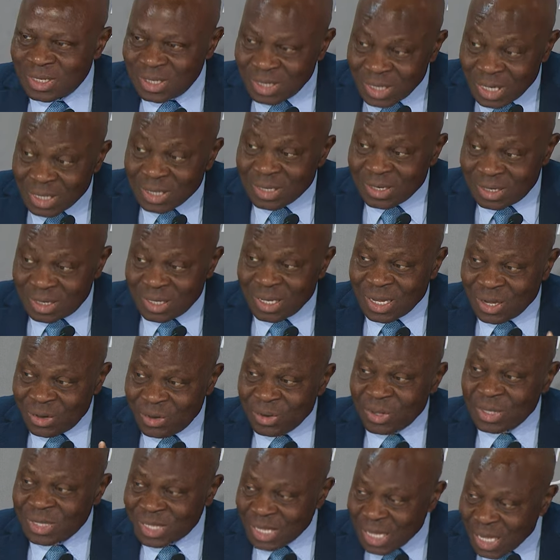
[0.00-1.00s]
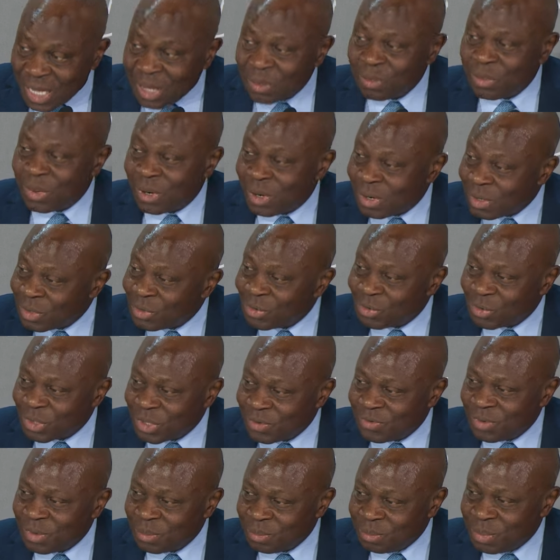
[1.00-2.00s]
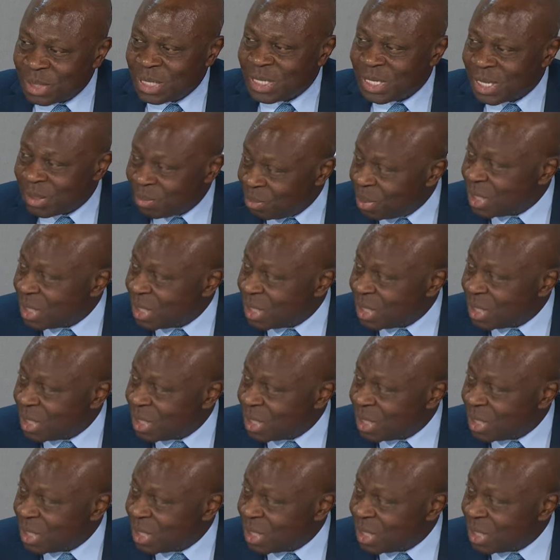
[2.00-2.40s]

yet they are not able to even pay the